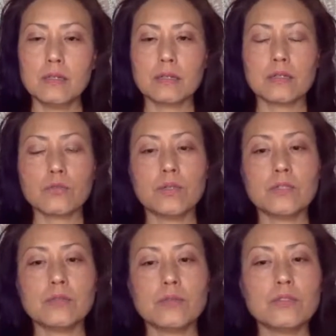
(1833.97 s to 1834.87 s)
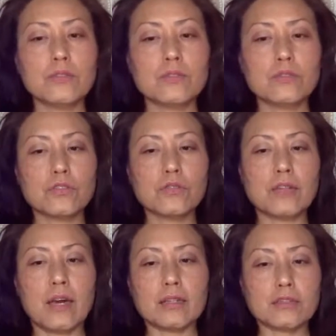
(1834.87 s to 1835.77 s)
Because when you do
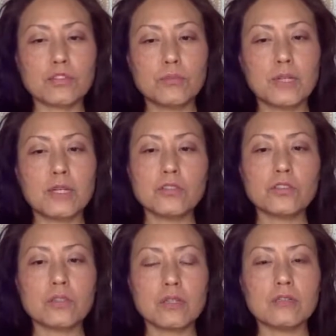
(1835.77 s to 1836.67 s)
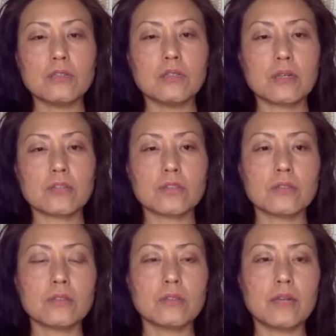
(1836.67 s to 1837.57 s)
that too much, then you
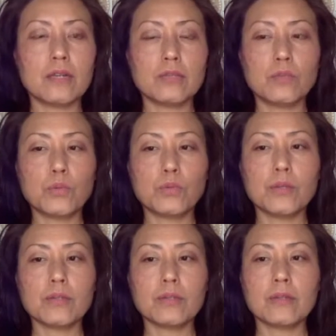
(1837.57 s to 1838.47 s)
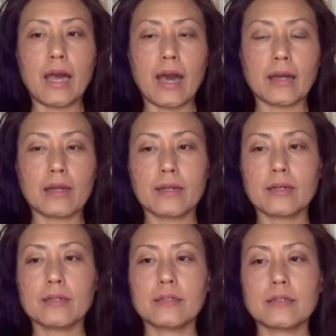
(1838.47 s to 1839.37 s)
actually align more with
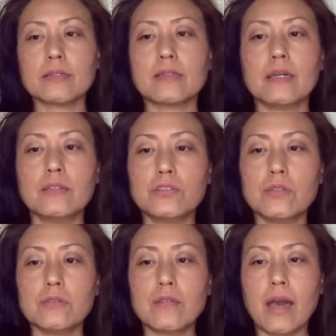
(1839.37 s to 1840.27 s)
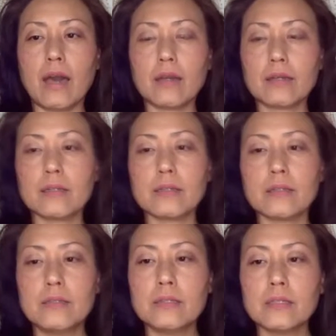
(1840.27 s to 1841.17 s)
lack, energy of lack,
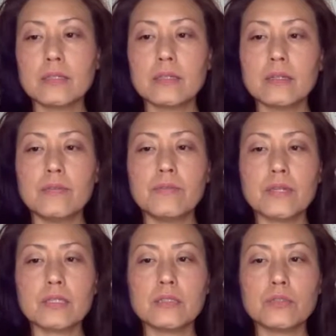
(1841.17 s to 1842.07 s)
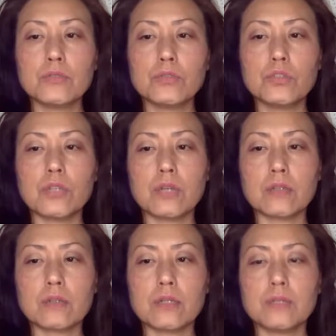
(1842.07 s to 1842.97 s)
affecting your root
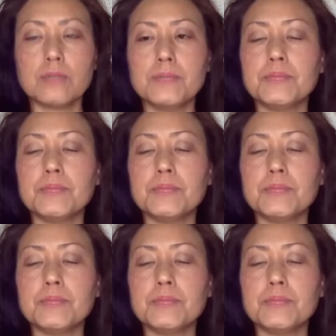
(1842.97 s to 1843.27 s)
chakra.